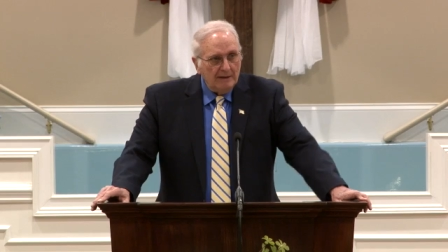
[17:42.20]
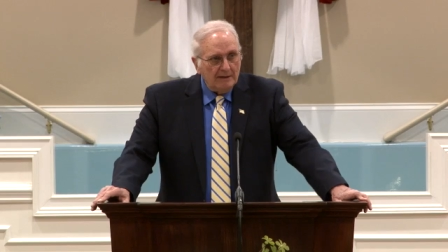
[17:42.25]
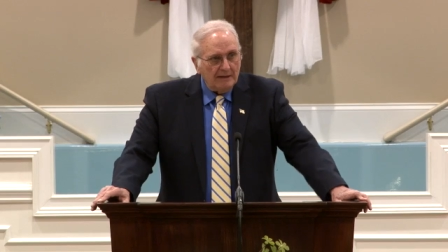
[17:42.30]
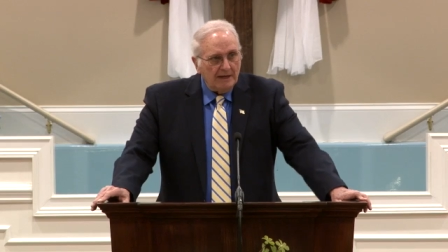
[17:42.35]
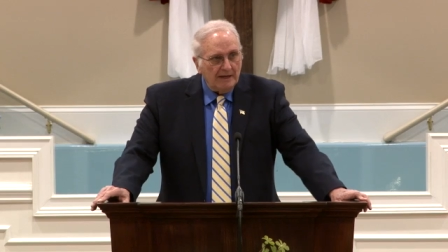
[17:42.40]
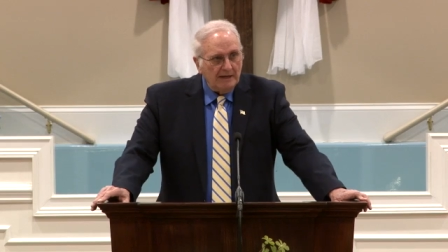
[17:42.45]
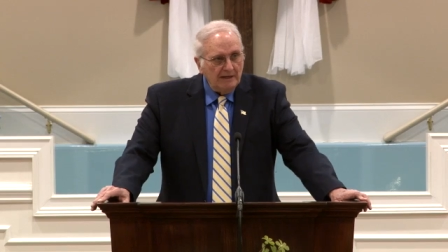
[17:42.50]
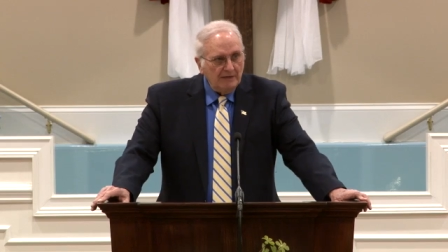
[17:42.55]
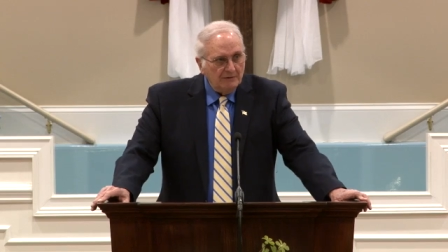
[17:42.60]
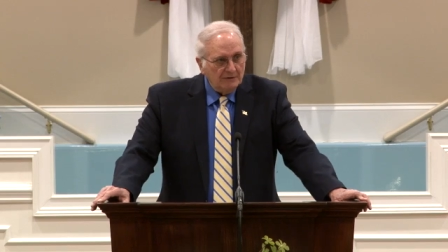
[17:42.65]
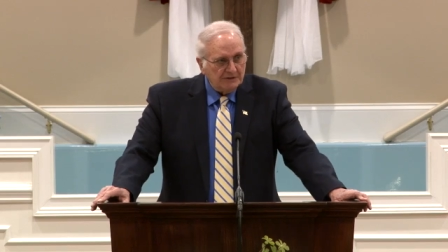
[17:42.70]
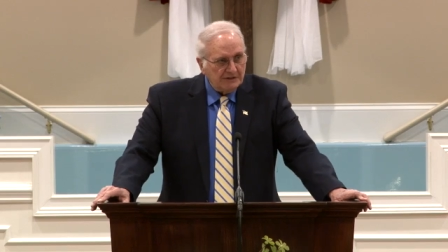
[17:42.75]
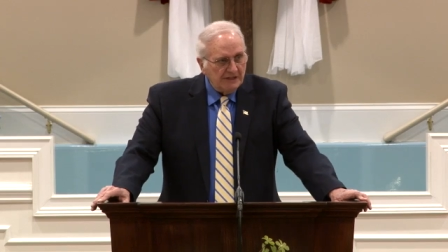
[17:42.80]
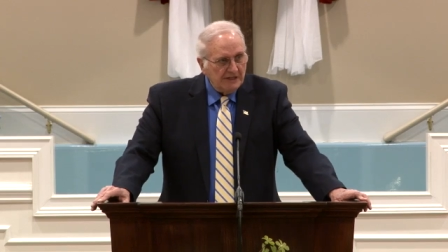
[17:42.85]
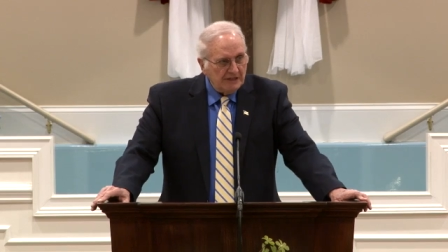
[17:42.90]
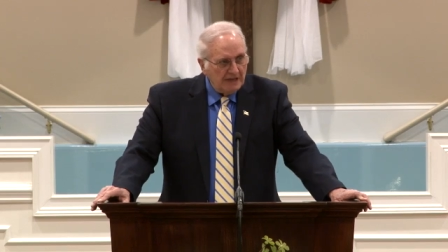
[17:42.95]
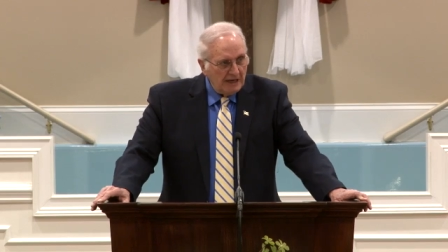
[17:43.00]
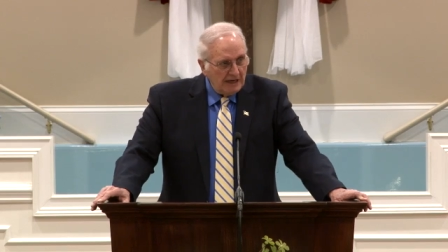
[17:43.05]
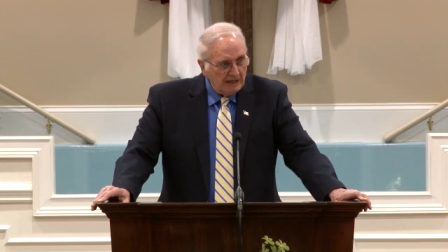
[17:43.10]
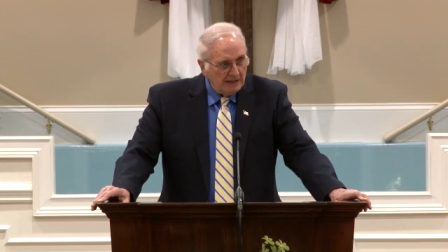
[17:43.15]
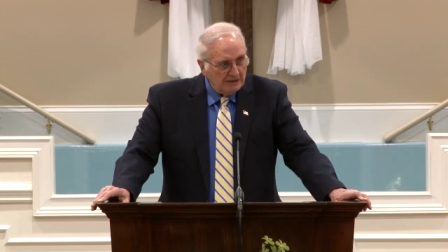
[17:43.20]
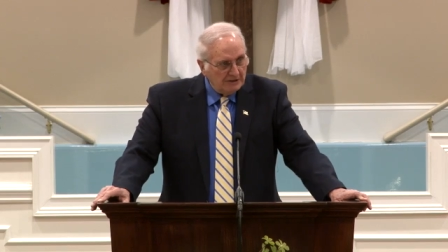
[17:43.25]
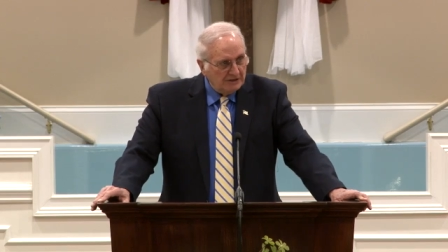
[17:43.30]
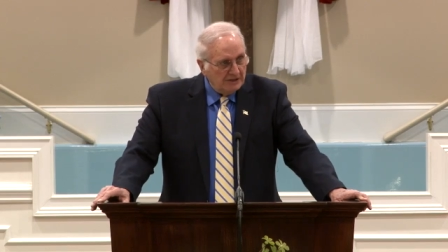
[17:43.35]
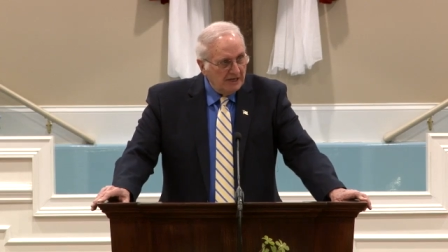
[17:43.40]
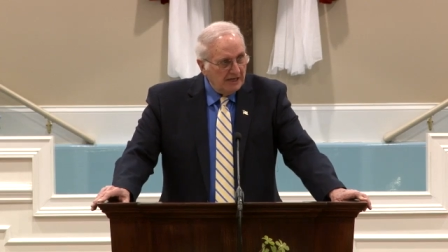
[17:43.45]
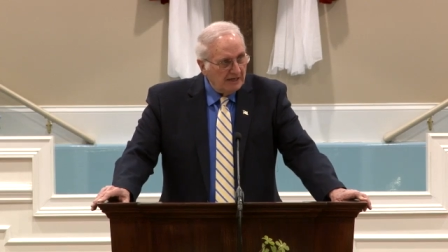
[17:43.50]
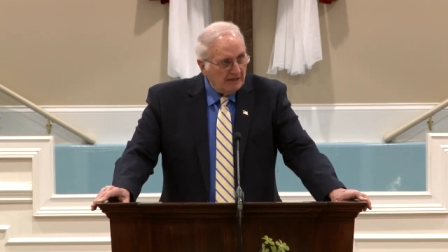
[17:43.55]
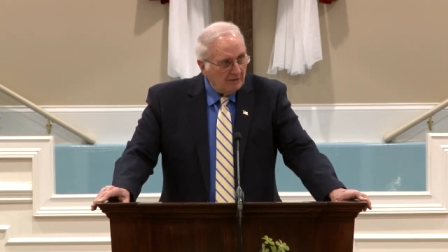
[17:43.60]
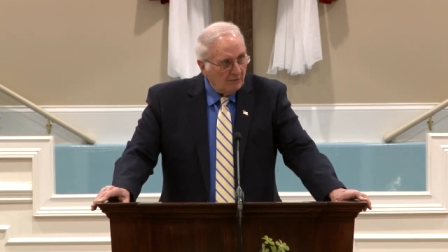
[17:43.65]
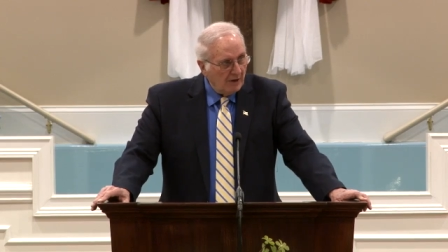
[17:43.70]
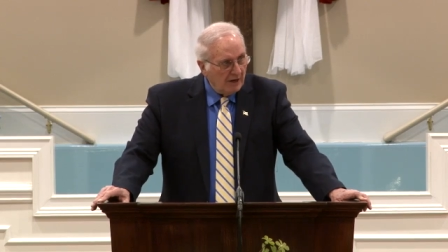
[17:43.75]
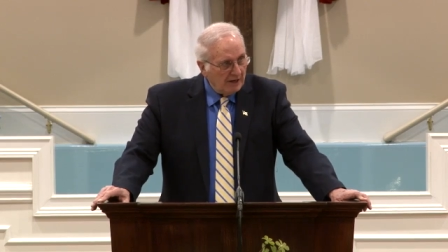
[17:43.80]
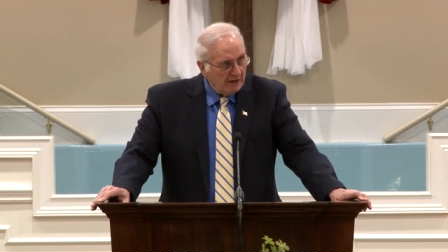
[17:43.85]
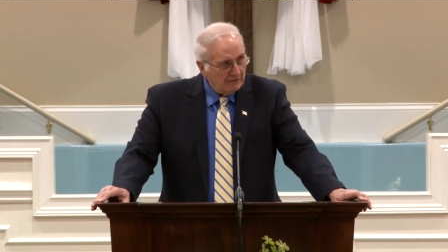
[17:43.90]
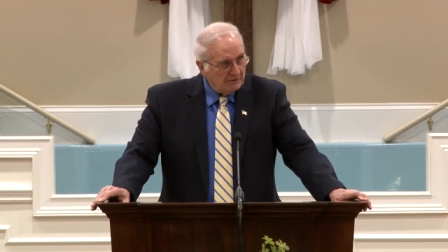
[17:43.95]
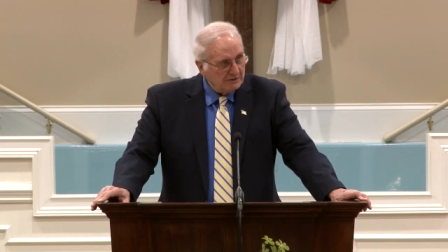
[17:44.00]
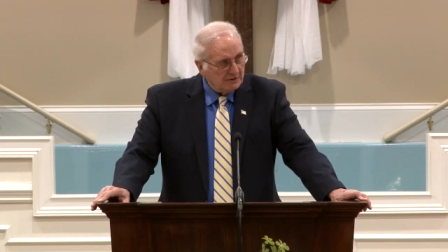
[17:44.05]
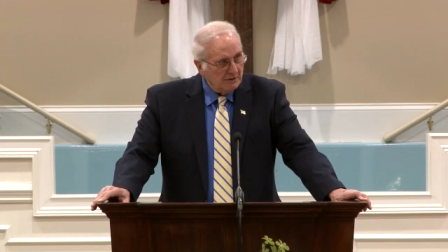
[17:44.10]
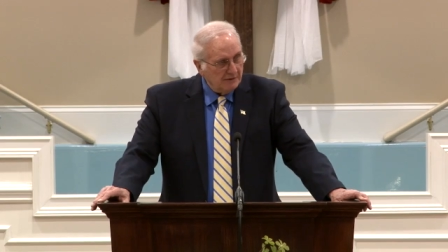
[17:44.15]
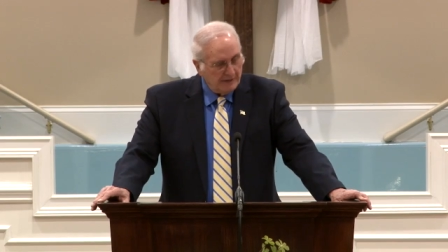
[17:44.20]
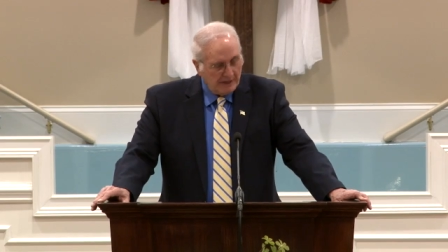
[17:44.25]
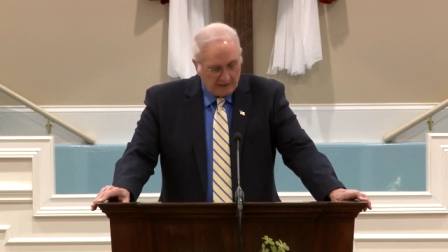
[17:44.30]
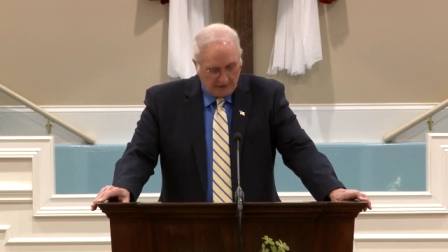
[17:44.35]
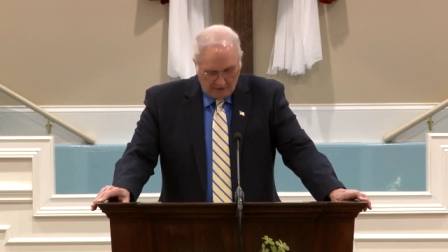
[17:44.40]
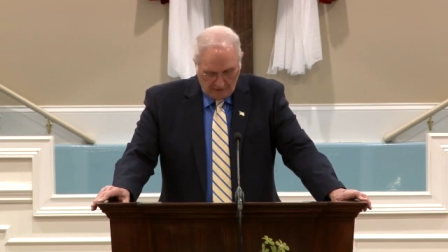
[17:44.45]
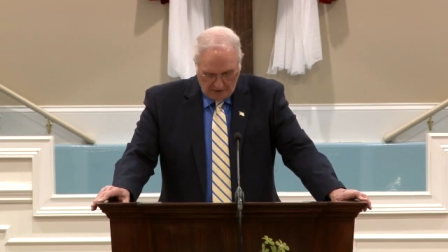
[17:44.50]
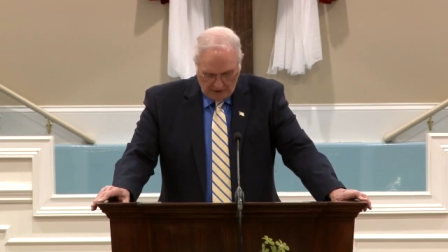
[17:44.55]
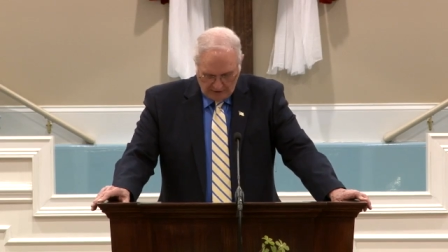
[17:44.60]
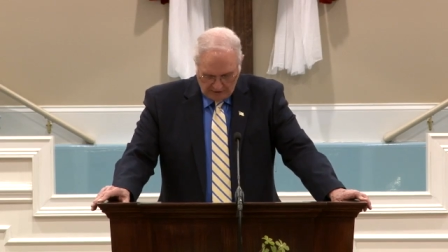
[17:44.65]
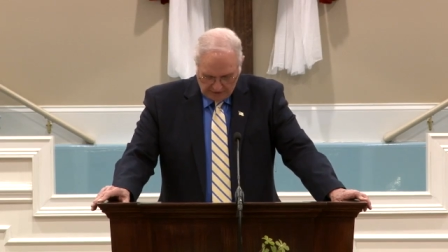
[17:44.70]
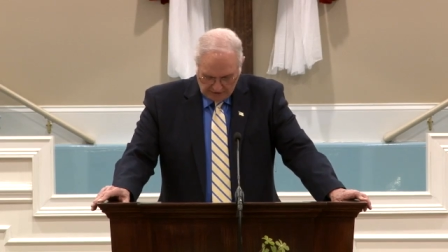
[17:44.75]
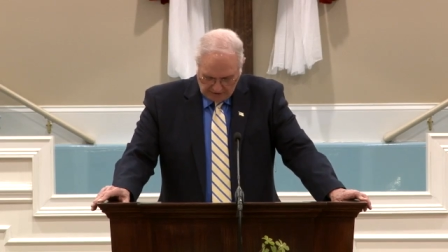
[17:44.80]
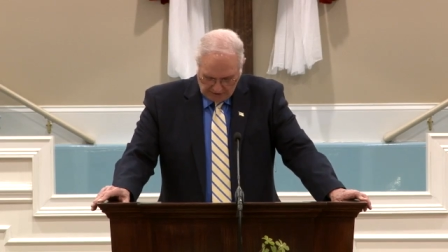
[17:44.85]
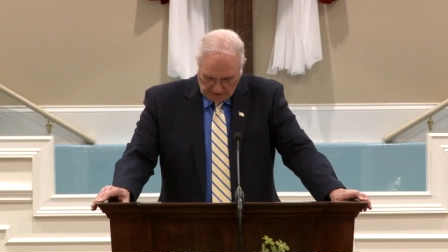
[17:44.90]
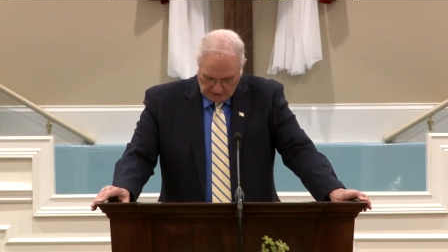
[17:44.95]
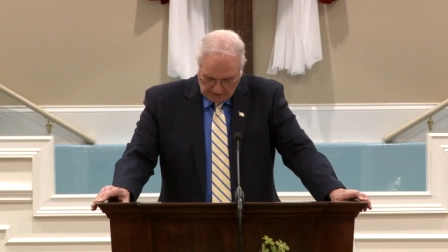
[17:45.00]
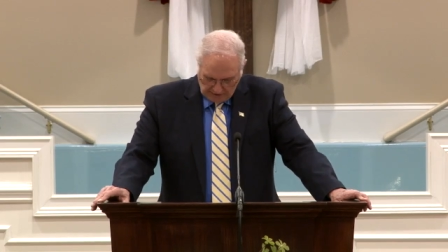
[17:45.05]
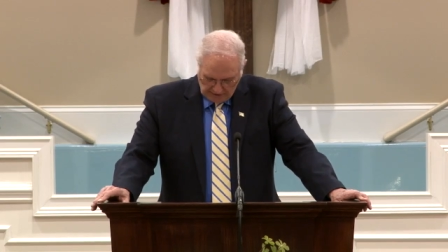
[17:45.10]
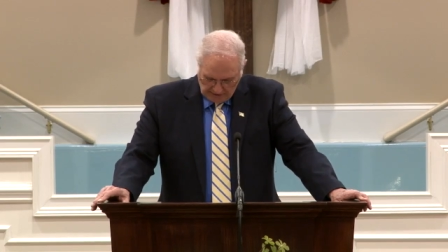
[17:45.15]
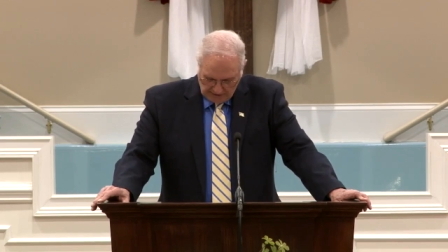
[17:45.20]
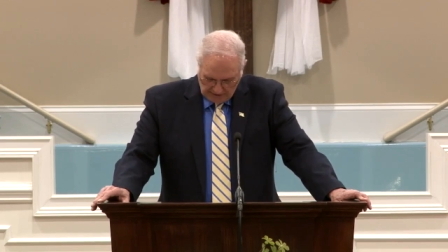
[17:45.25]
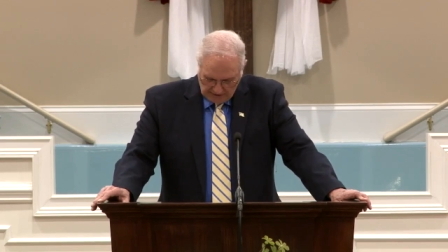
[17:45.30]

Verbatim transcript: that he was engaged in while he was on that cross.